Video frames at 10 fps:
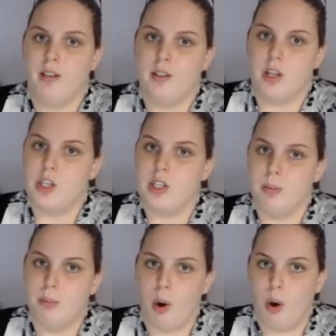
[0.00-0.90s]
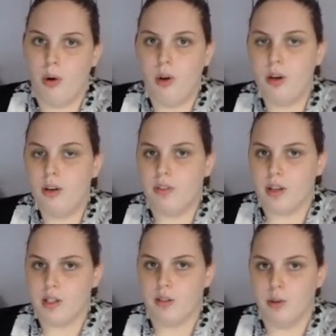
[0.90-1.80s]
such as a ball or a
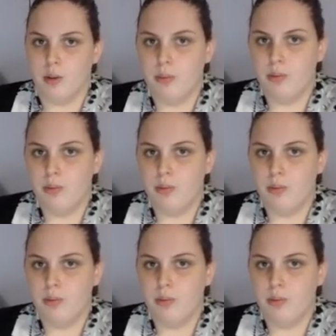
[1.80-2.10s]
festival.